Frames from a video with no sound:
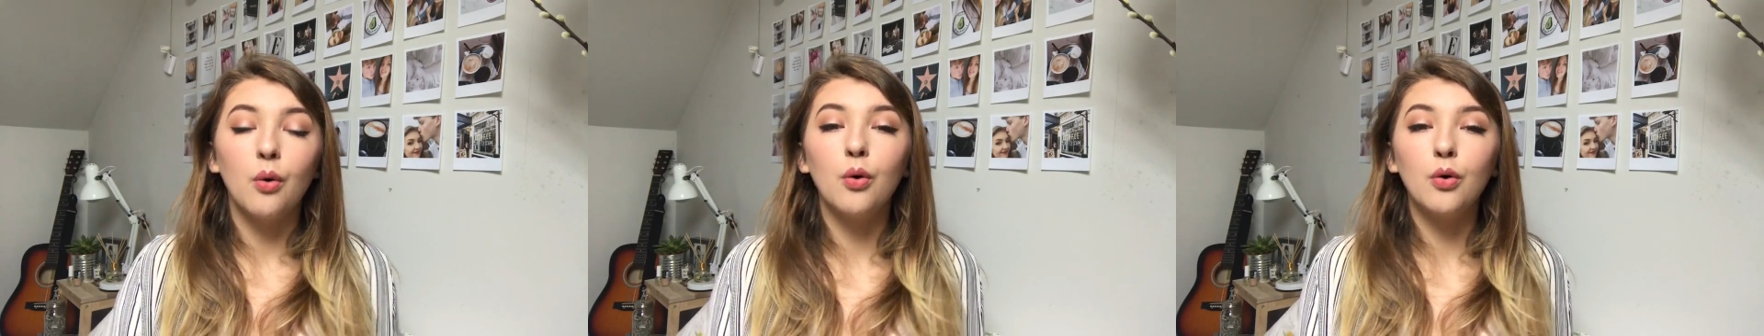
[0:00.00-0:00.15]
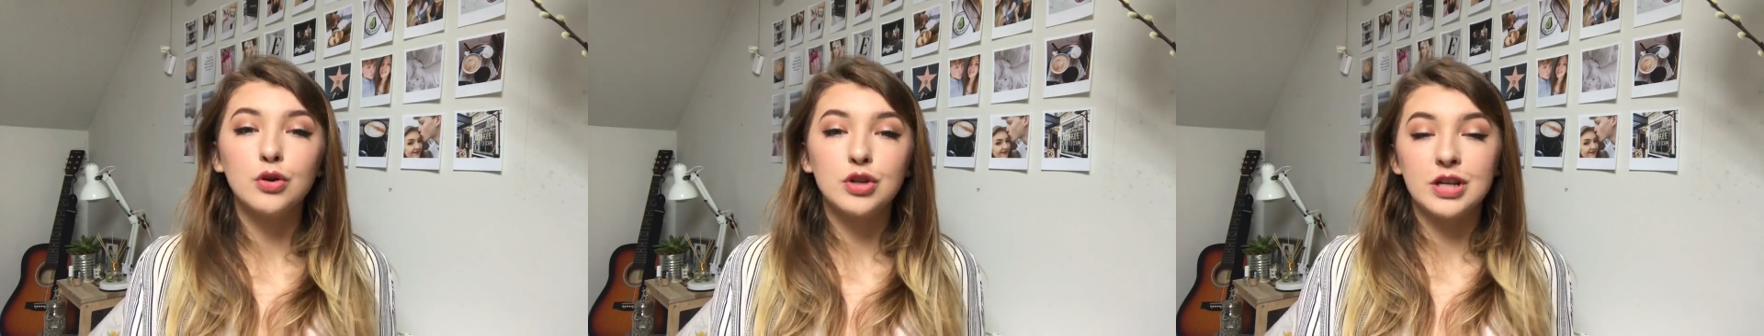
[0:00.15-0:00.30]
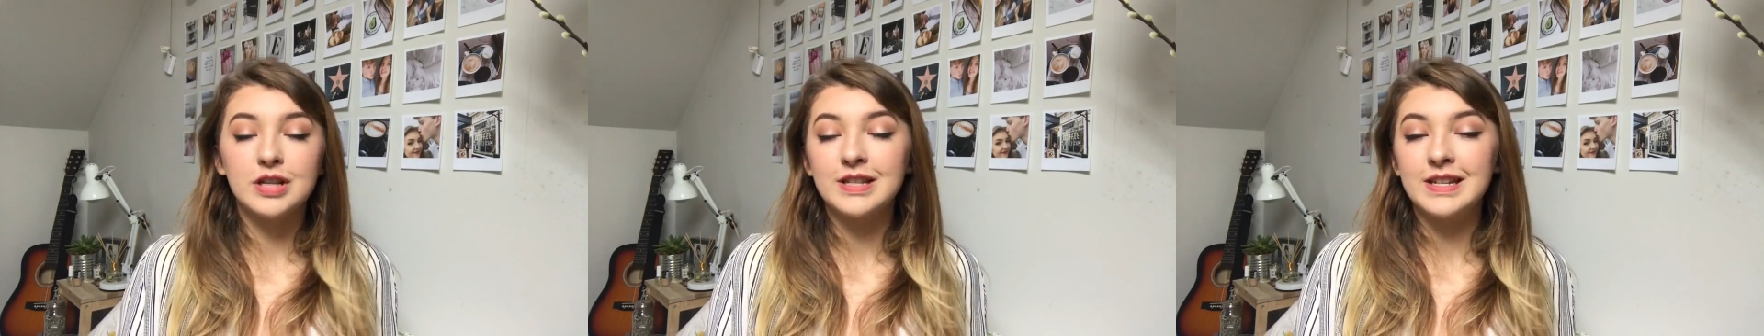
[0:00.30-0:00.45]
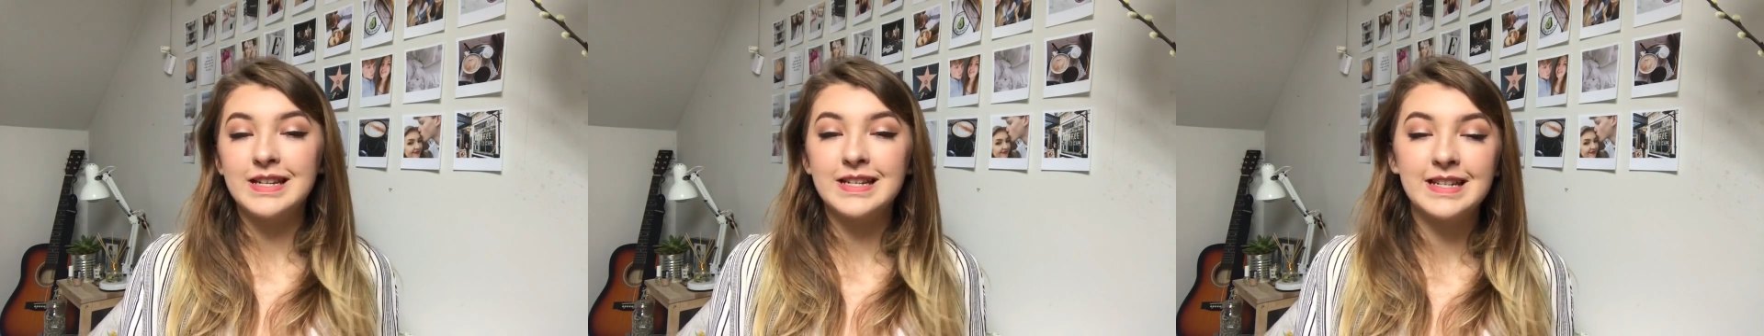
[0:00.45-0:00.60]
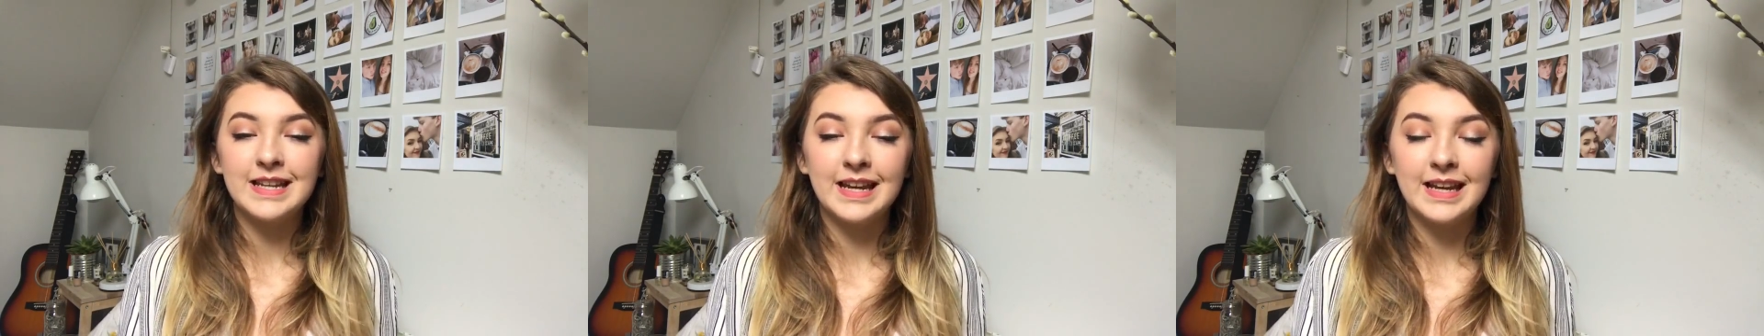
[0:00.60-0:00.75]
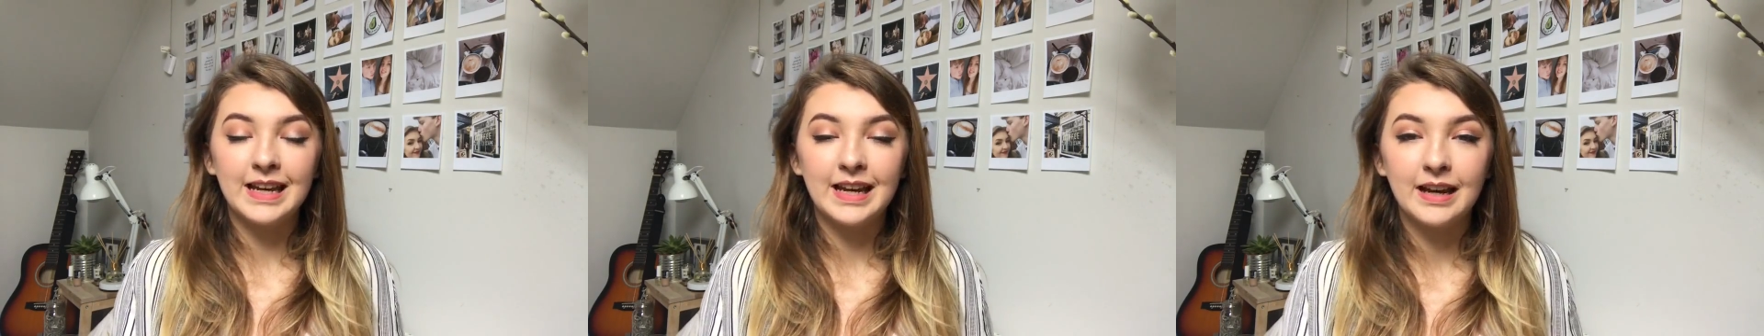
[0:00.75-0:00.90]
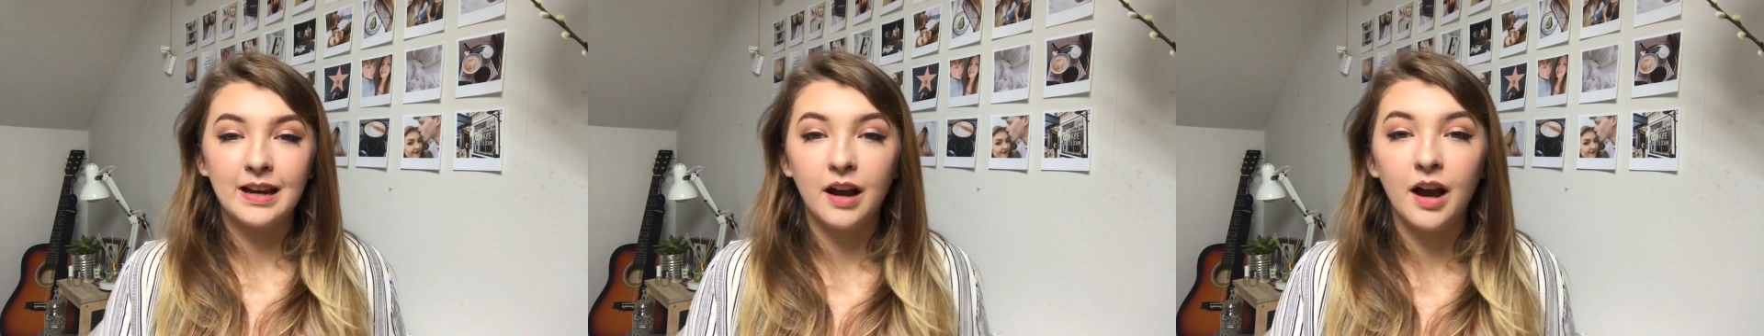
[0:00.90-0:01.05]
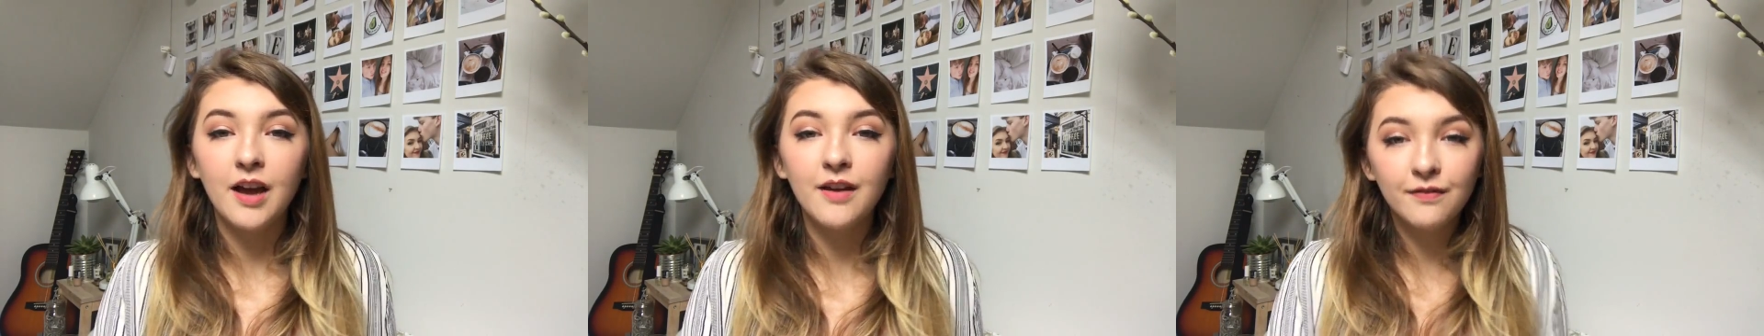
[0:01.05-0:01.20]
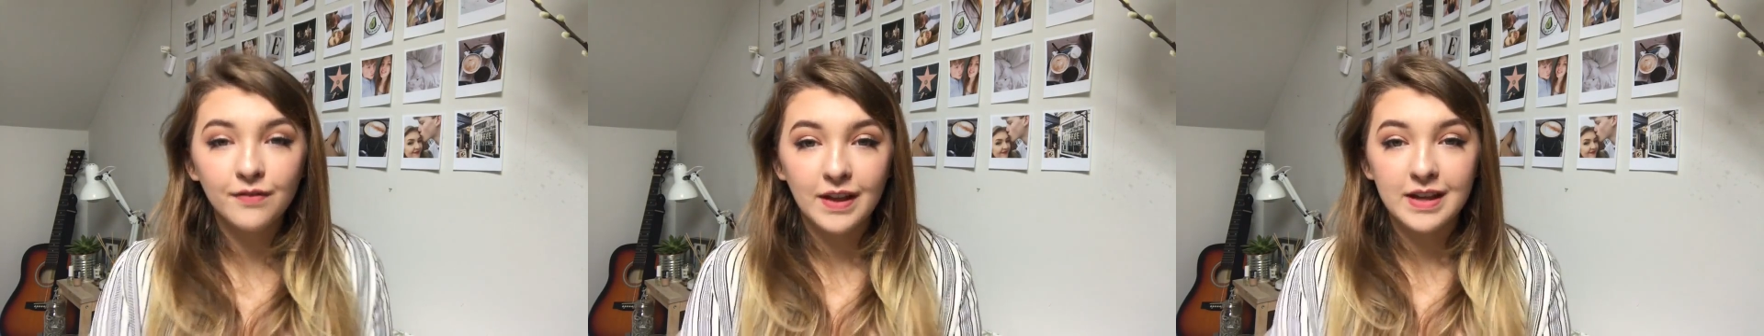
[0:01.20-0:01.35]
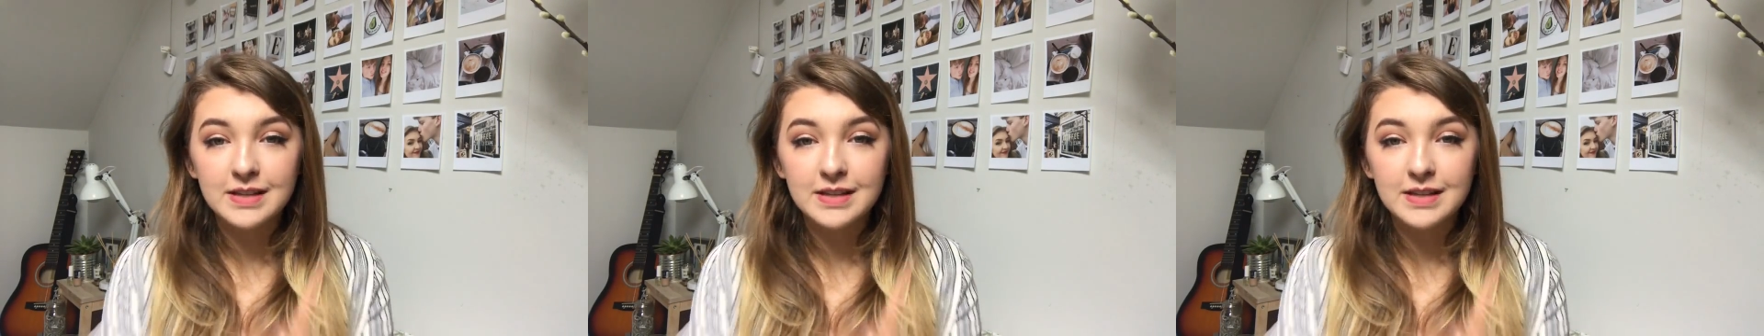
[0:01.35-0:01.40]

or just in daily life.